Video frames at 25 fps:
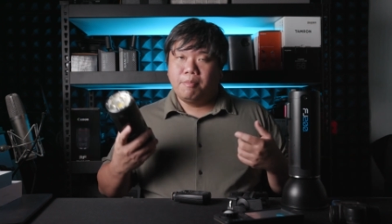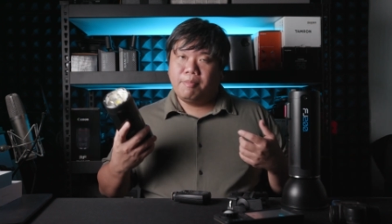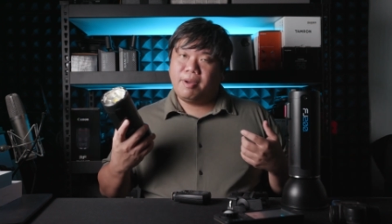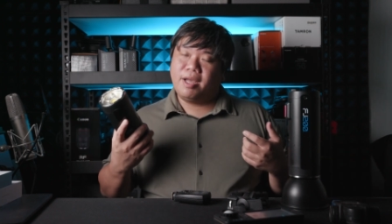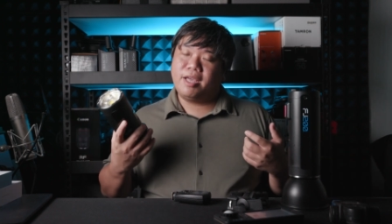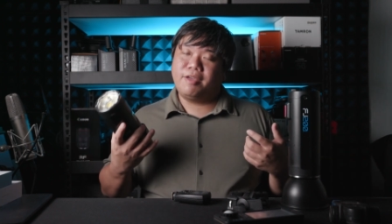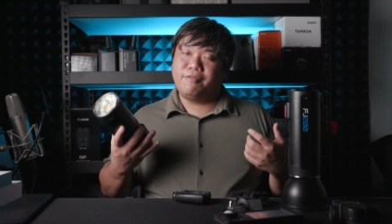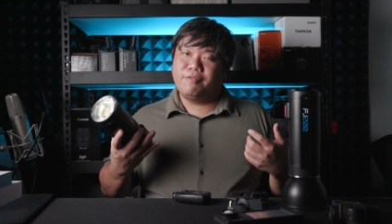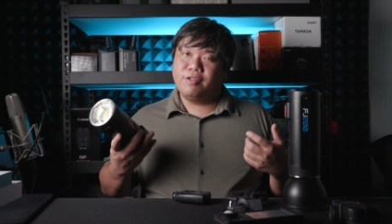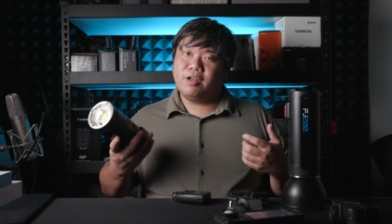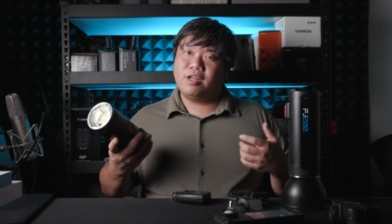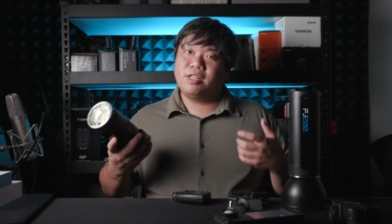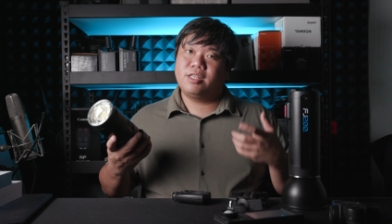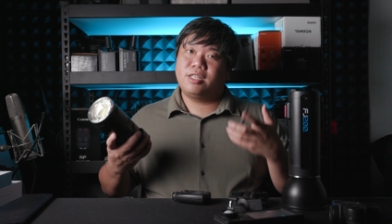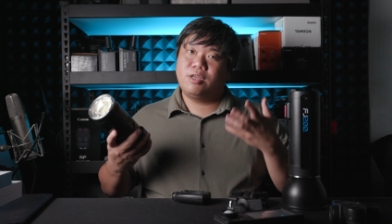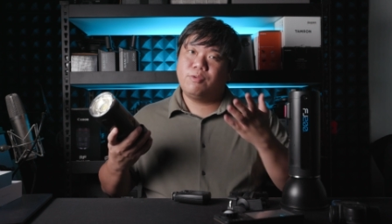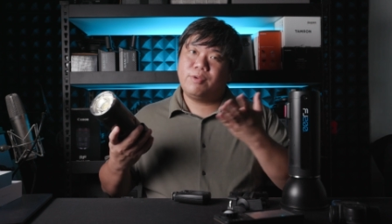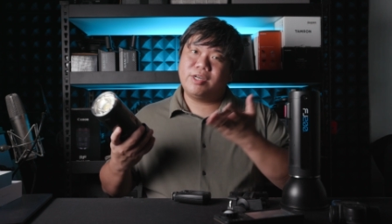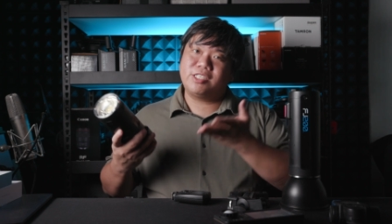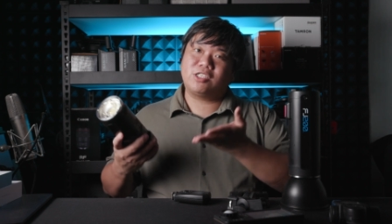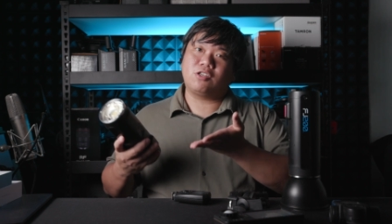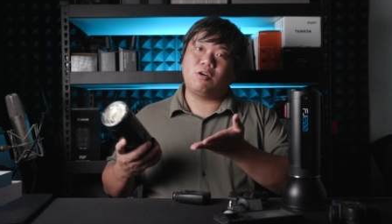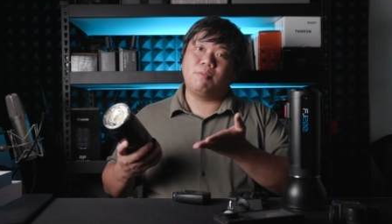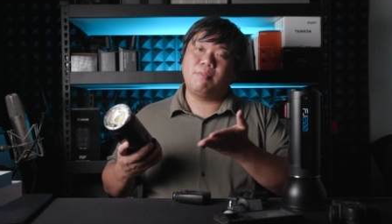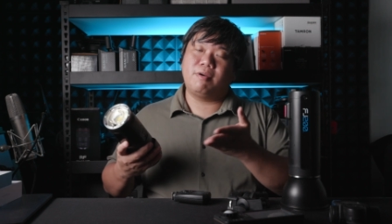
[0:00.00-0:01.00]
But if not, the
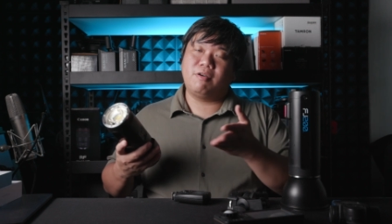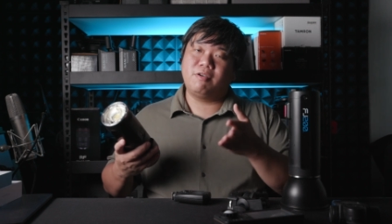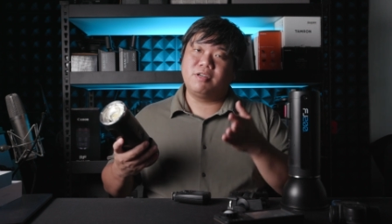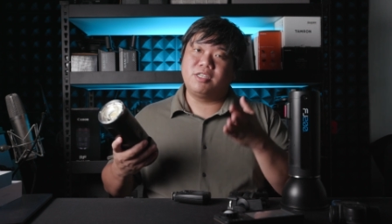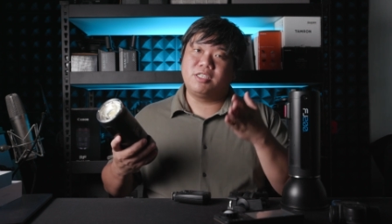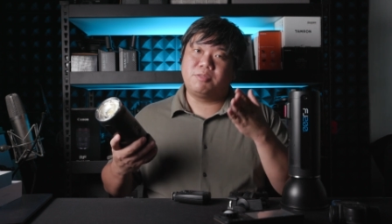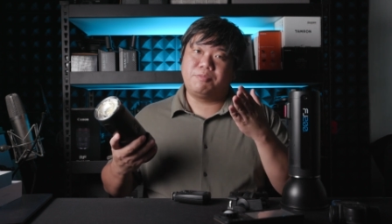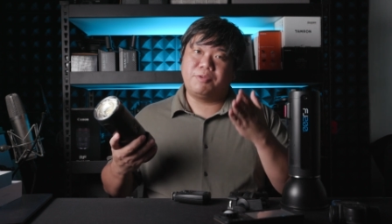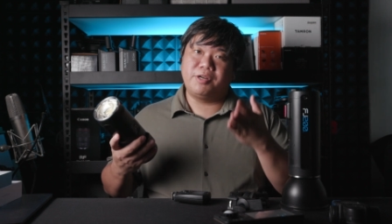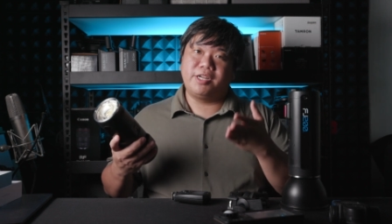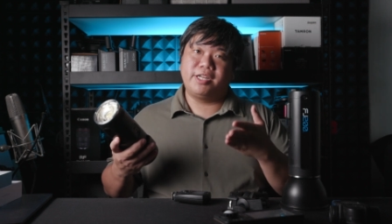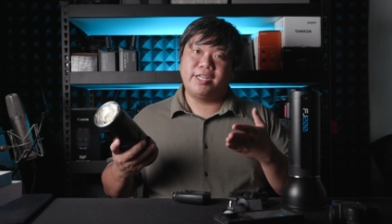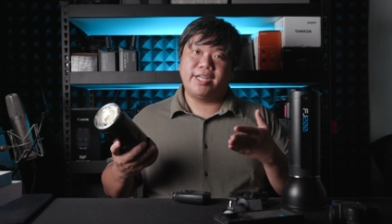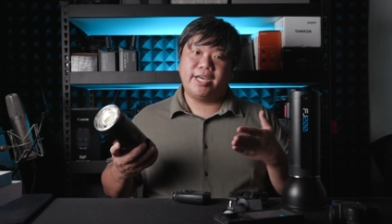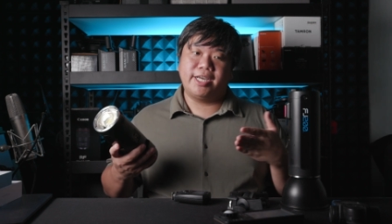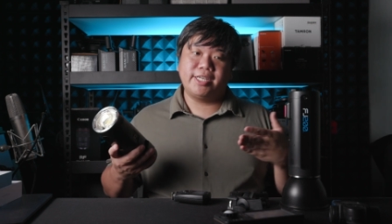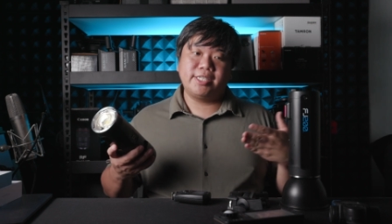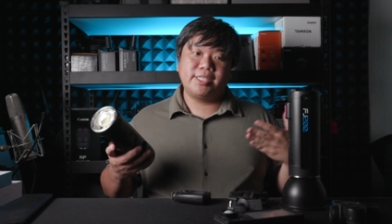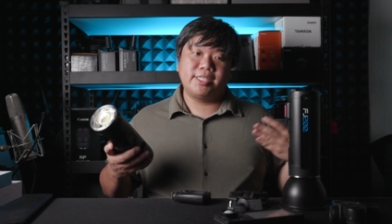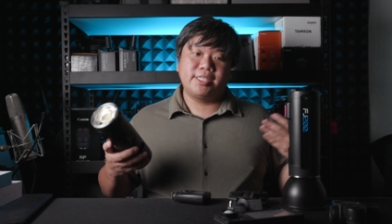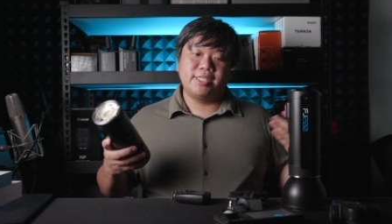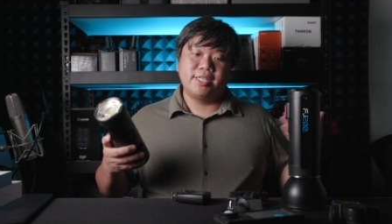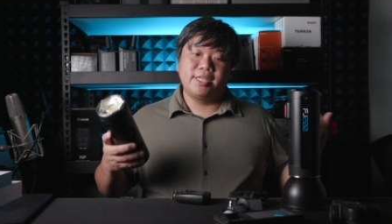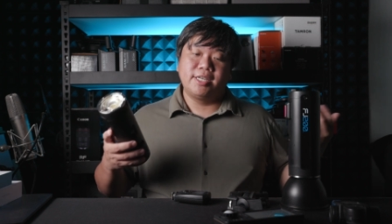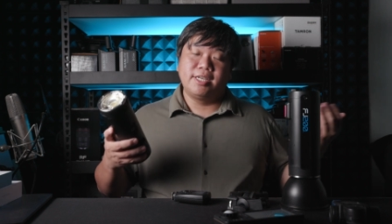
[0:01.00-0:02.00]
Westcott mount is pretty
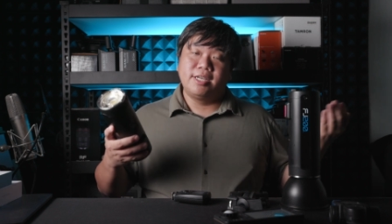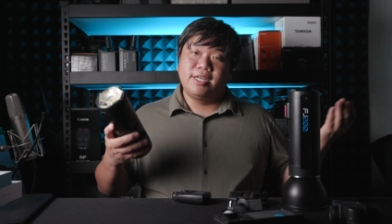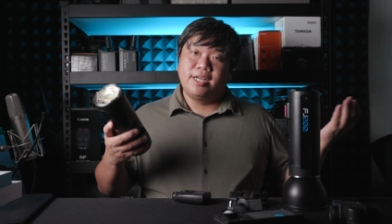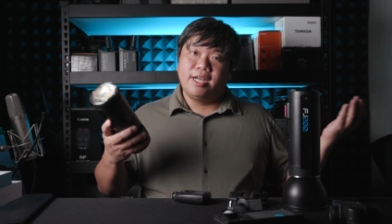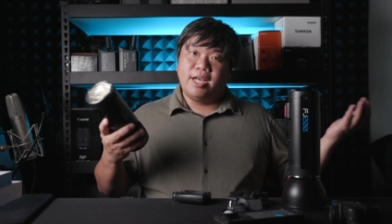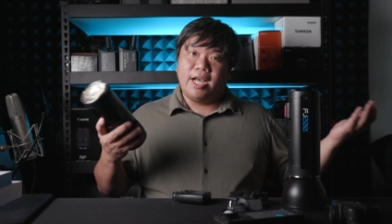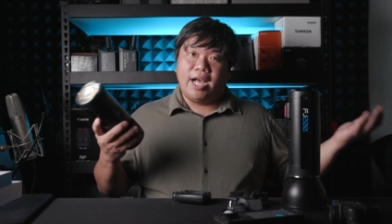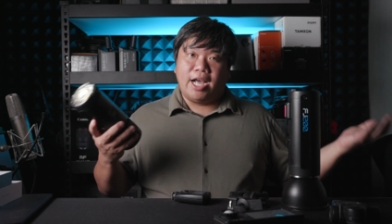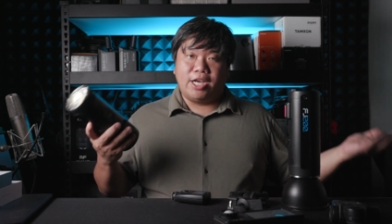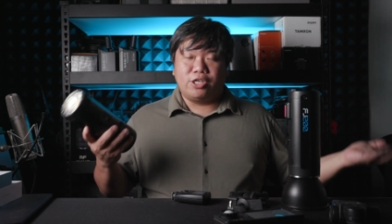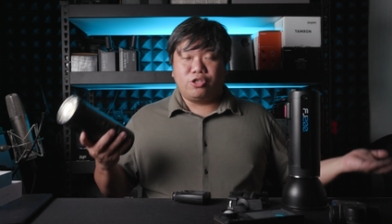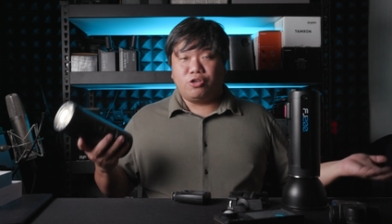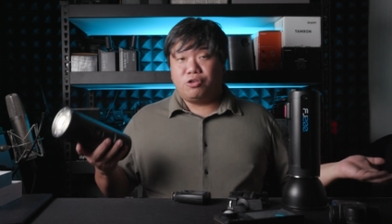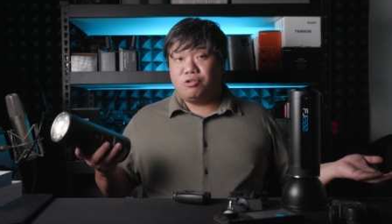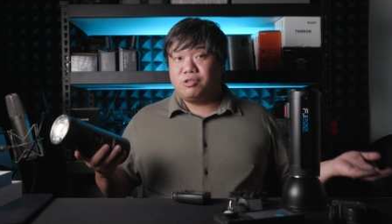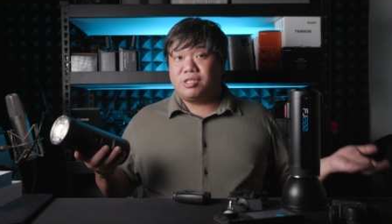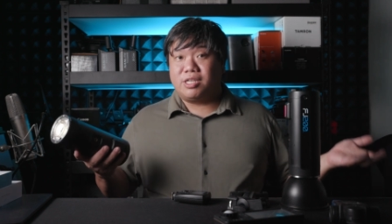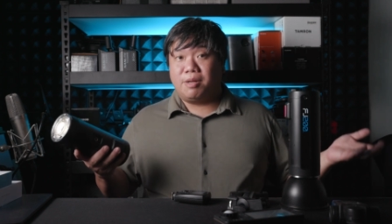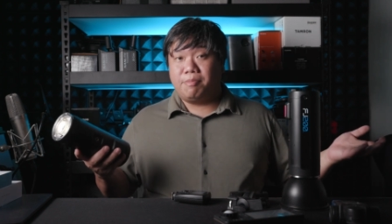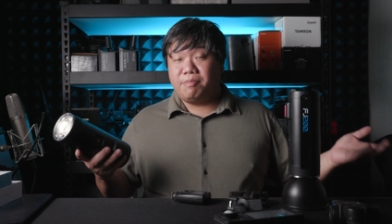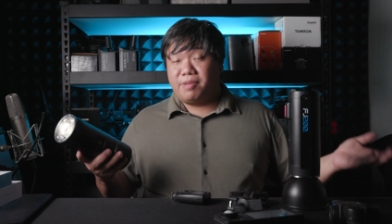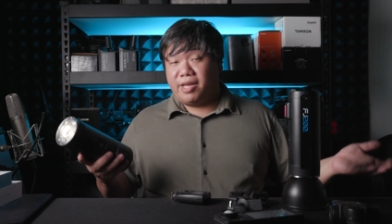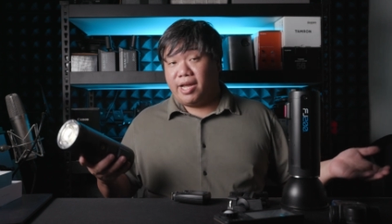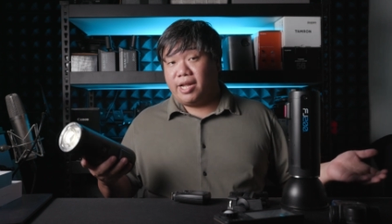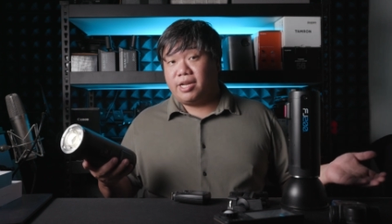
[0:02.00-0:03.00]
nice. I show you
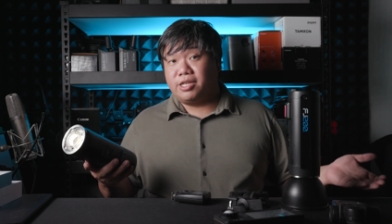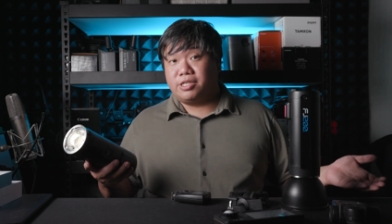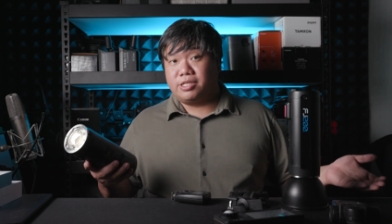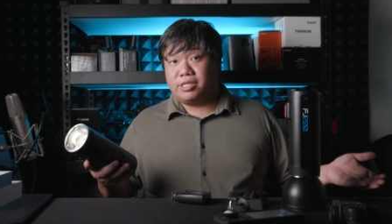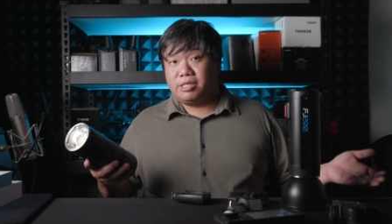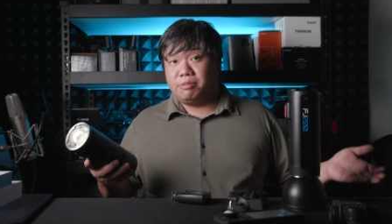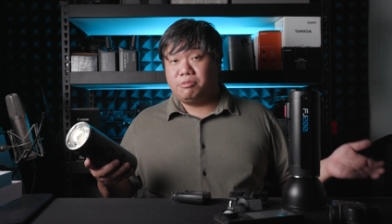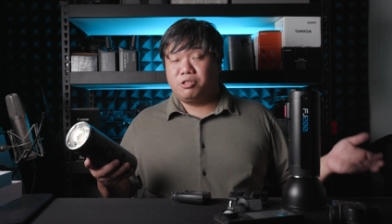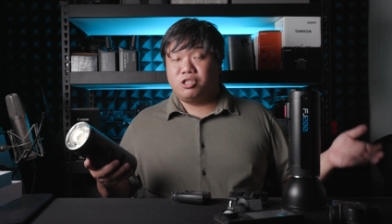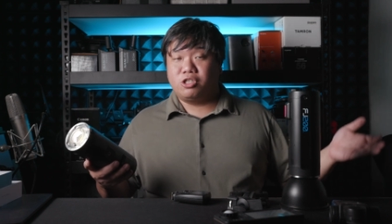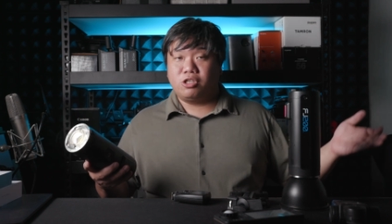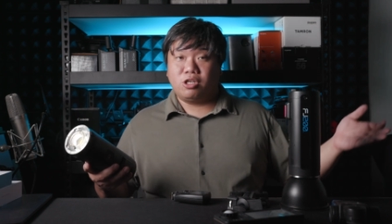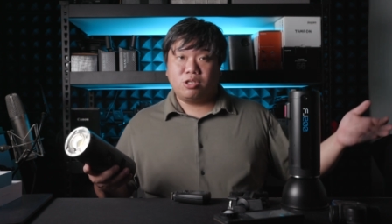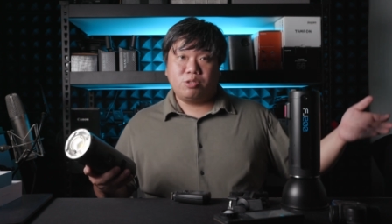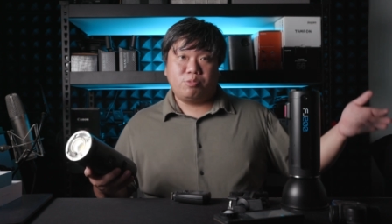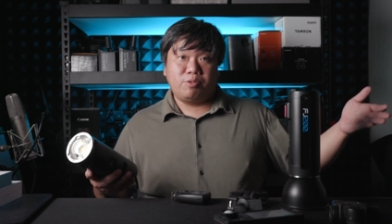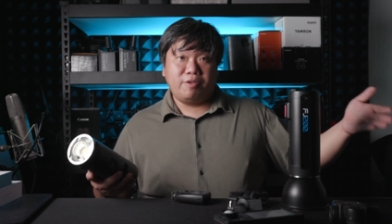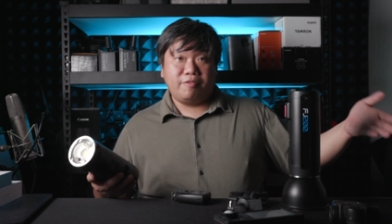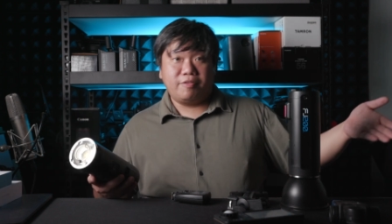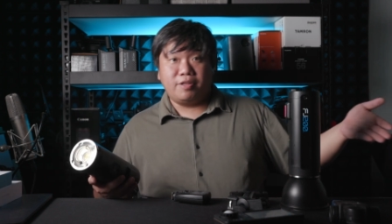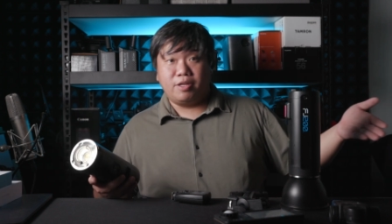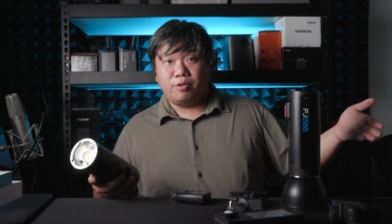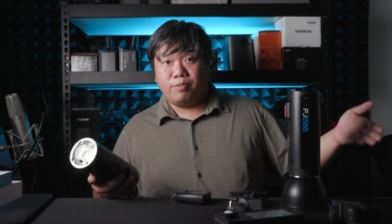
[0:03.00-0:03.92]
some behind the scenes shots with